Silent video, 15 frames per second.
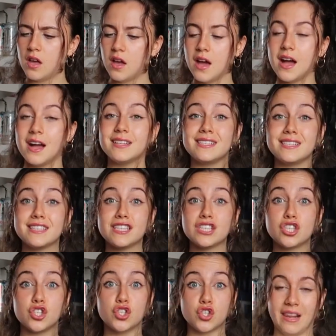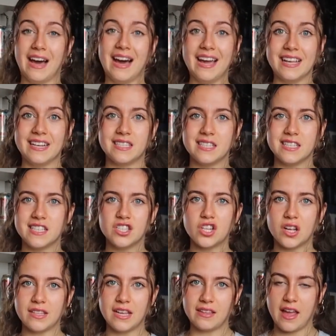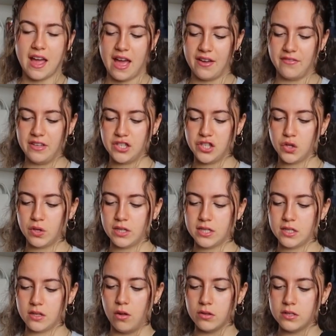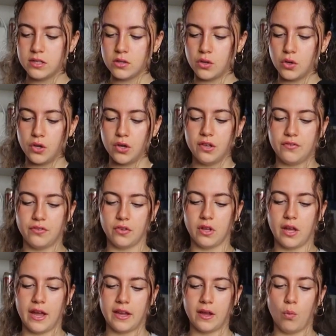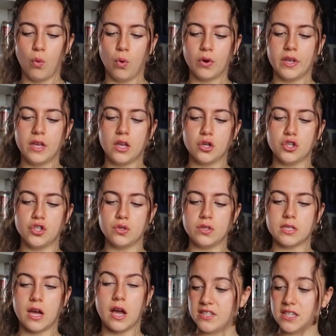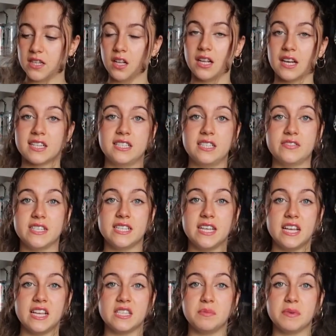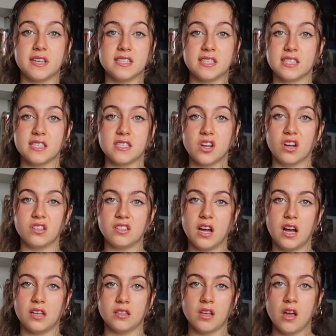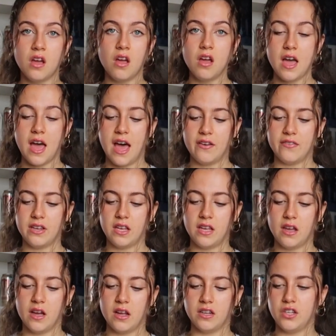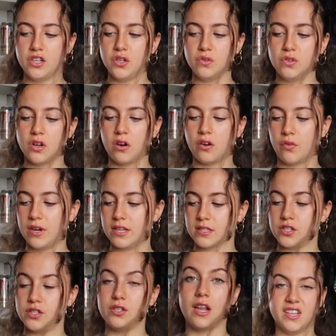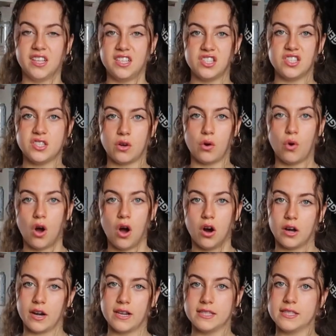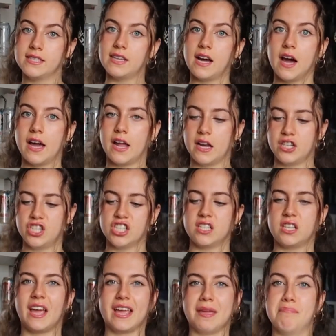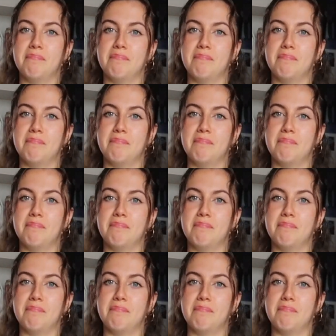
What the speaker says: And this is light, it's not that heavy, so it's also good for like walking or do some physical activities because it's not that heavy and you don't risk feeling so hot inside and just like